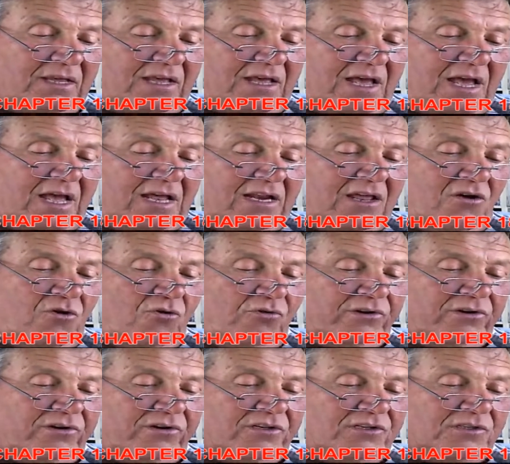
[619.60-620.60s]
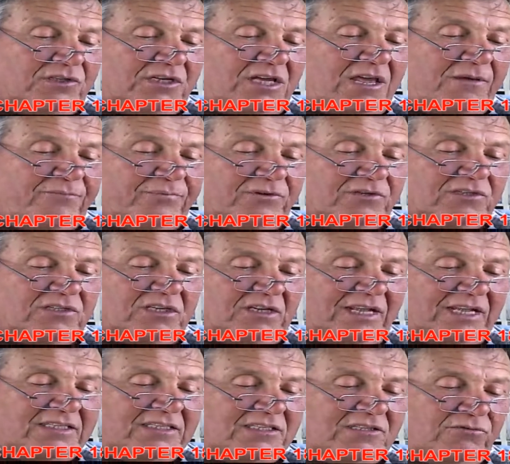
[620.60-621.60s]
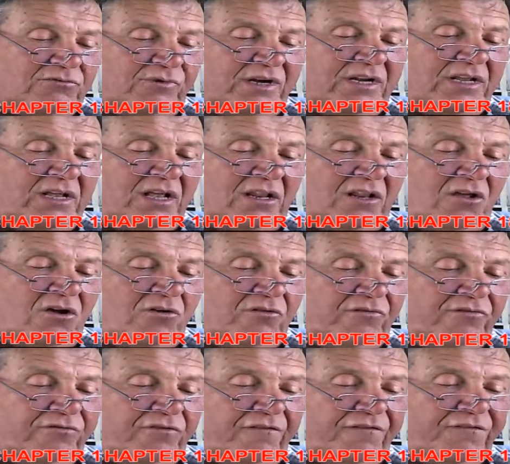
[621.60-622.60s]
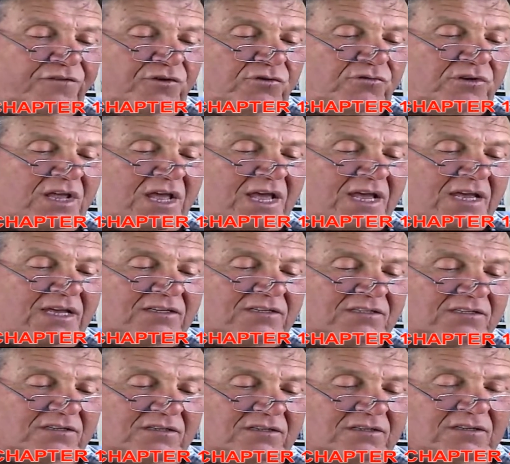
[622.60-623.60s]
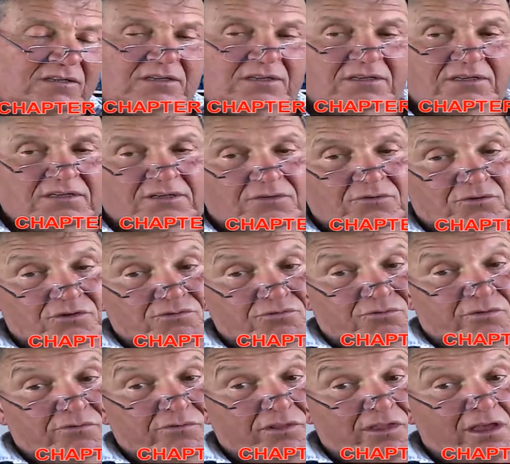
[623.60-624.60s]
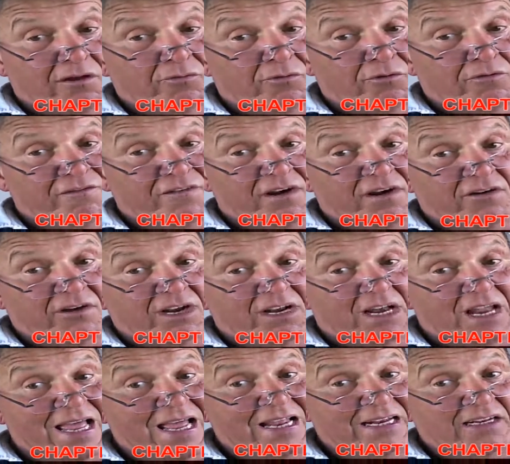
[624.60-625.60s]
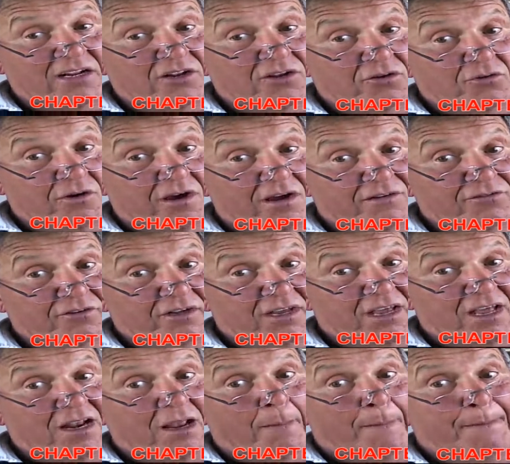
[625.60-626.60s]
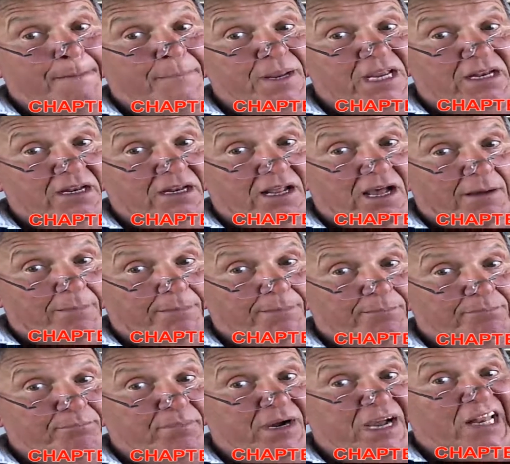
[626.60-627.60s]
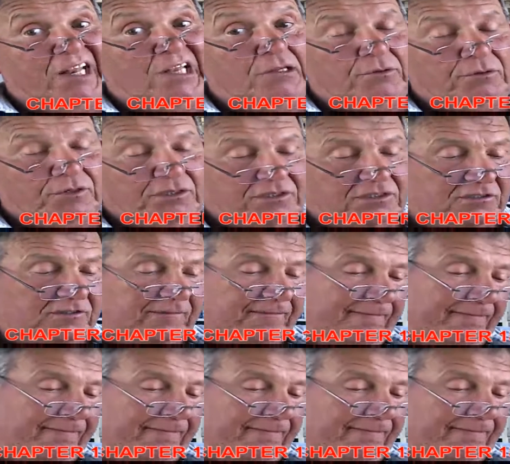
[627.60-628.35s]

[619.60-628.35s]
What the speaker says: and he ordered his keepers to let Serena alone for a few days, which they were very glad to do after getting beaten up by Lewis.